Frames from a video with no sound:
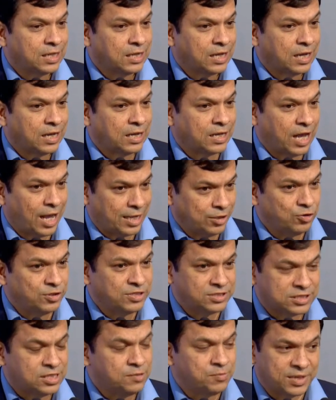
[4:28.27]
I
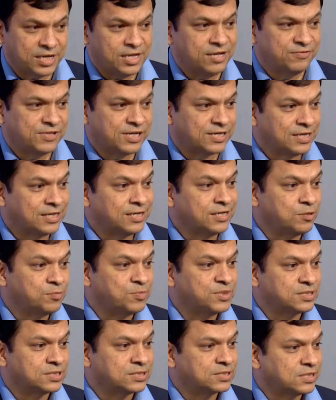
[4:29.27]
honestly believe that Indian
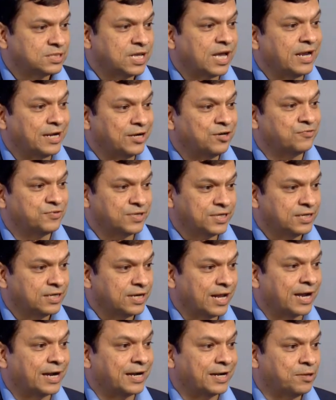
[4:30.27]
business is ahead of Indian
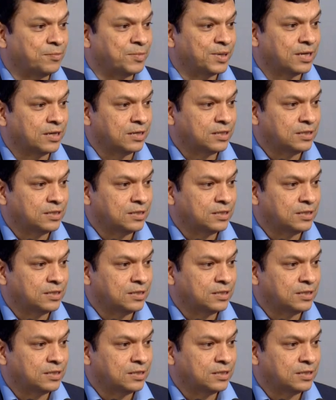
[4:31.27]
academia,